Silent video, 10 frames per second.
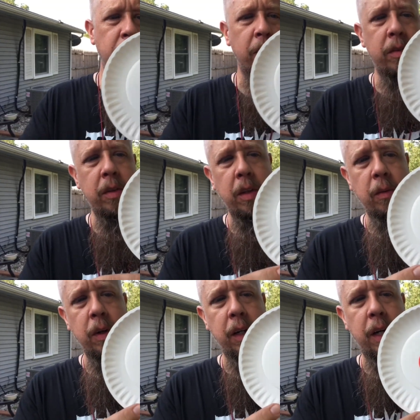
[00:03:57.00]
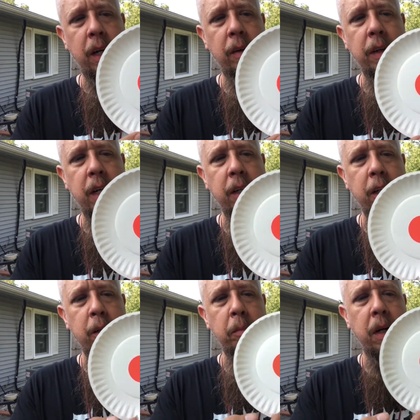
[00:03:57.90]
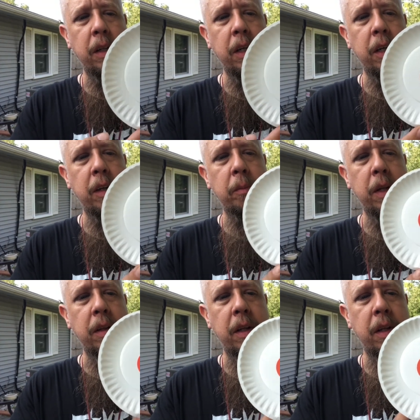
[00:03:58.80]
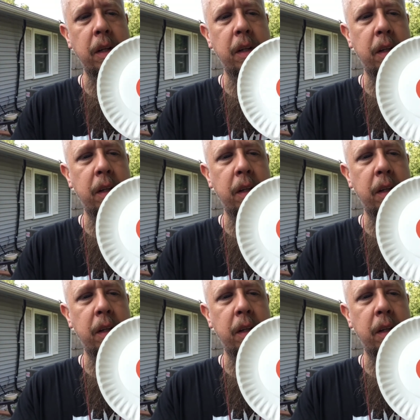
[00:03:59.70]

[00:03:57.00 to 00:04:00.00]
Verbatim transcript: you can see the one guy all the way down here barely hit, but it did hit.